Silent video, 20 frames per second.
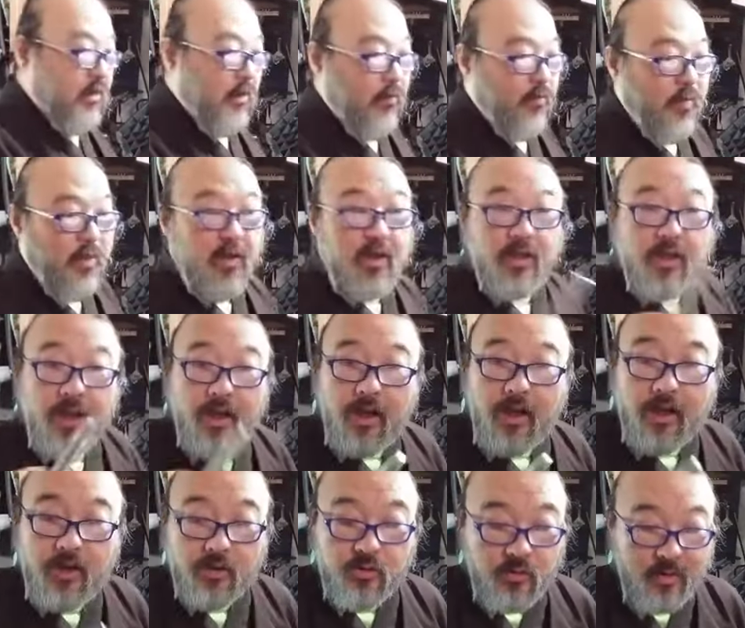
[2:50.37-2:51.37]
same thing. And
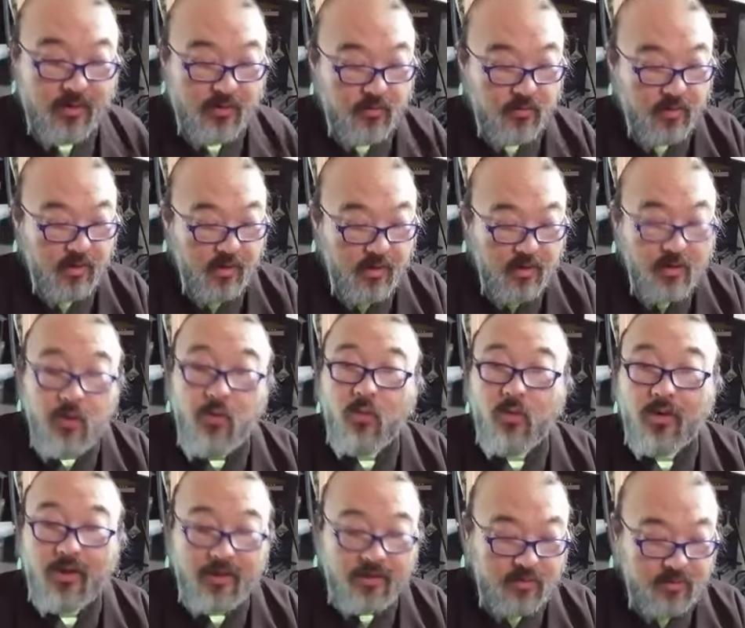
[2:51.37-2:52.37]
how do I do that?
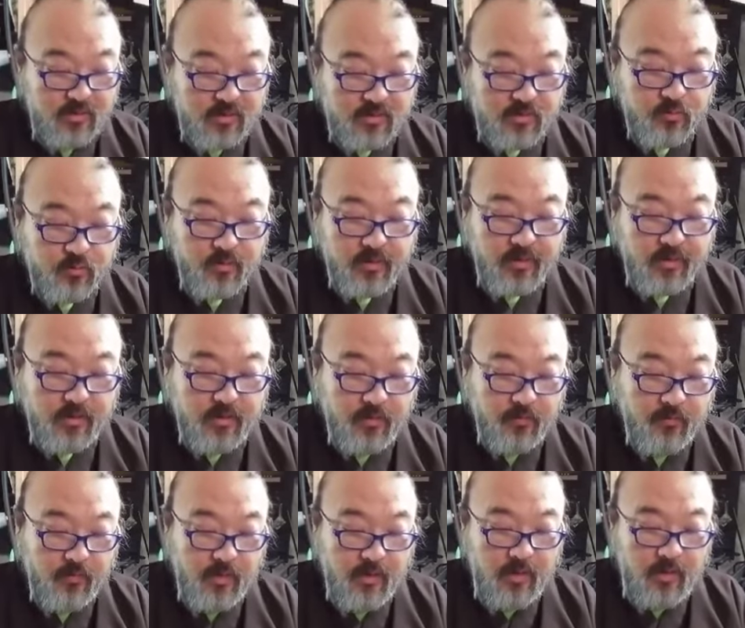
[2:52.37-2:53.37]
This is what I
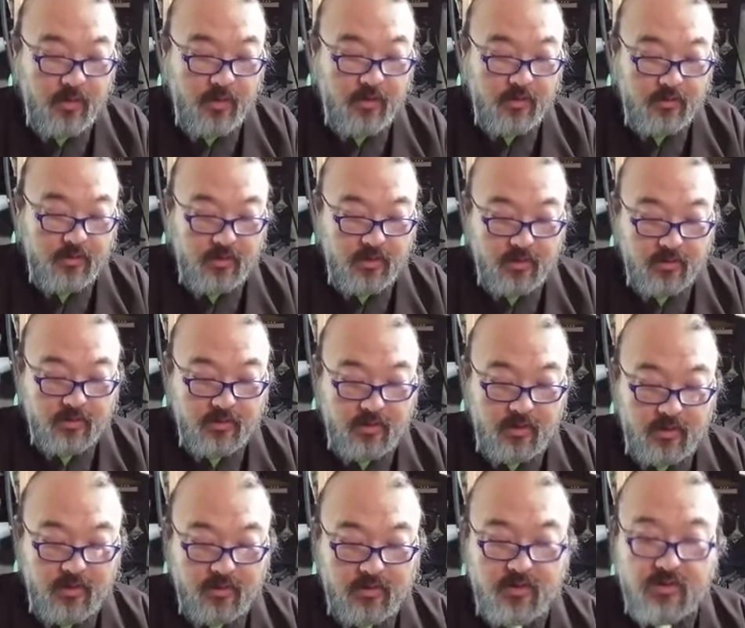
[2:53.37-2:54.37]
do. I take
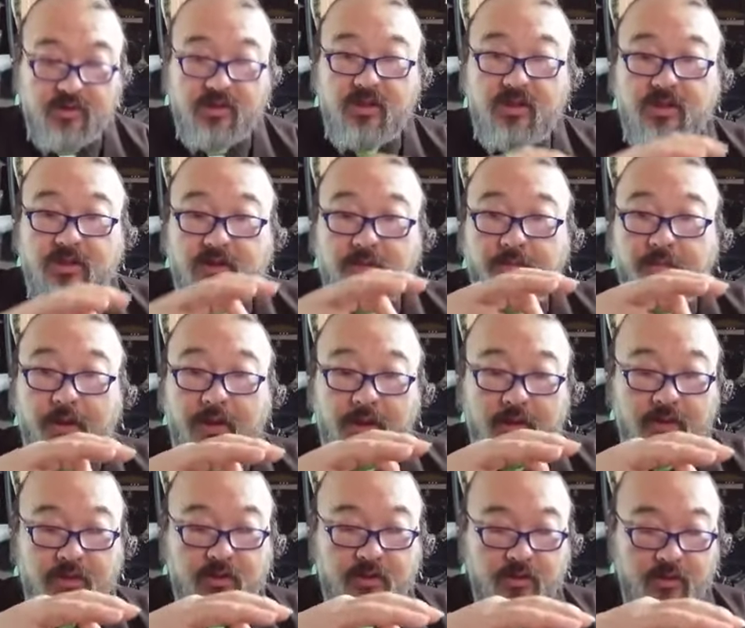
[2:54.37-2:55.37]
this
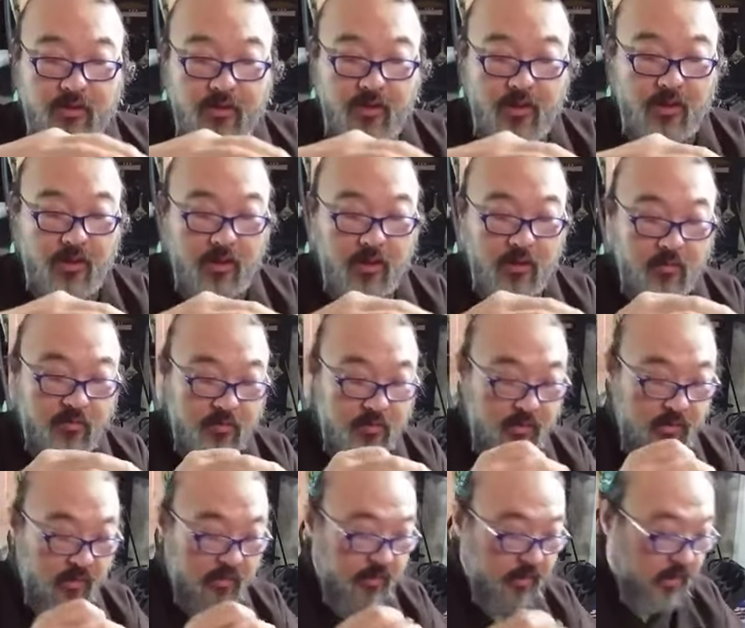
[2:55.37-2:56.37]
sponge
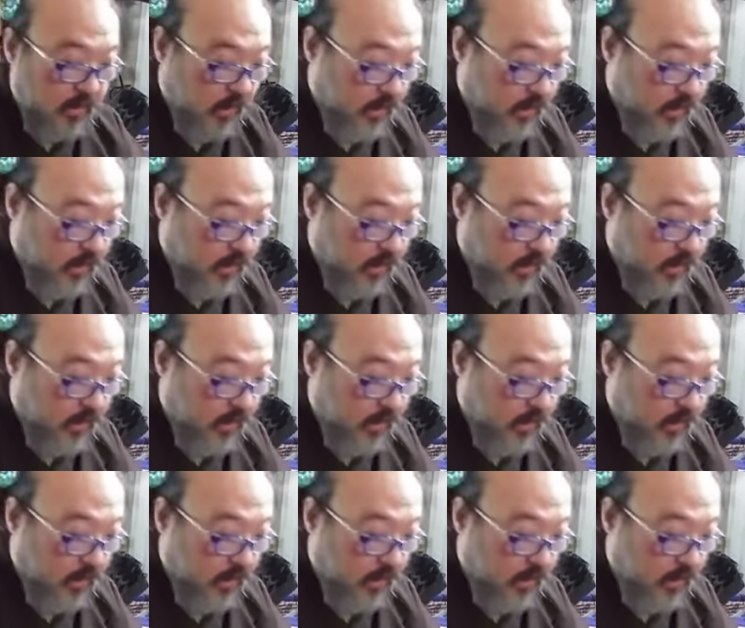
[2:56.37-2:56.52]
out of the